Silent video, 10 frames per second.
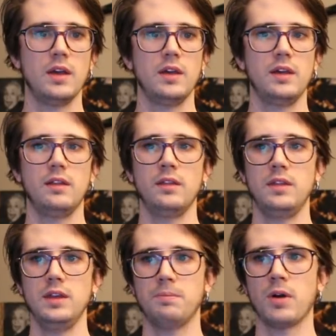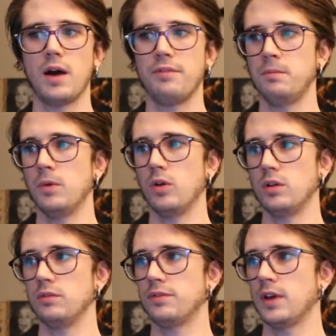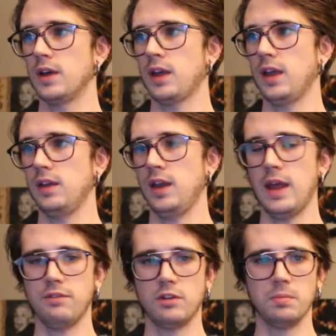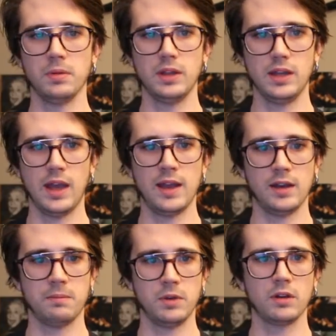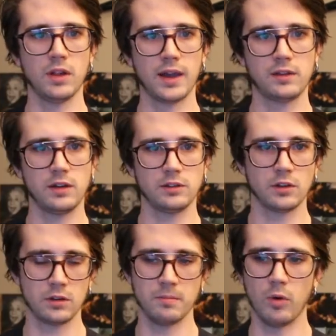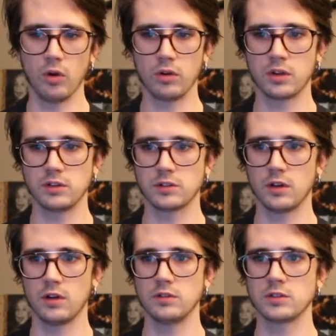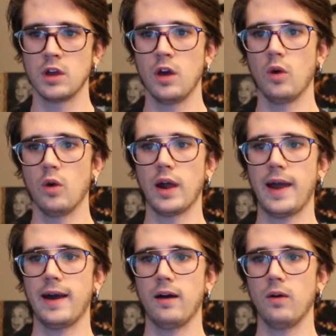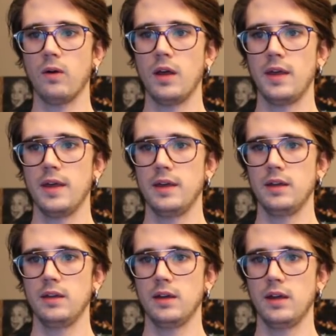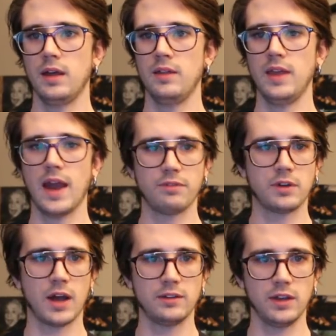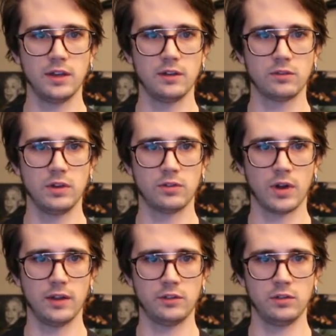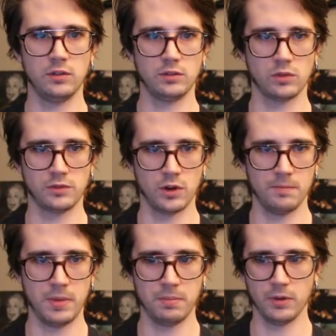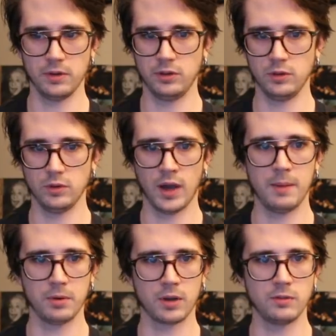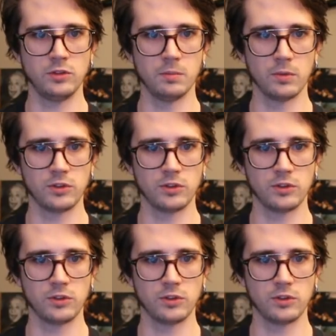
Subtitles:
the profit motive can inevitably end up neglecting certain moral concerns, or how the advertising industry tries to sort of turn people into hyper-consumerist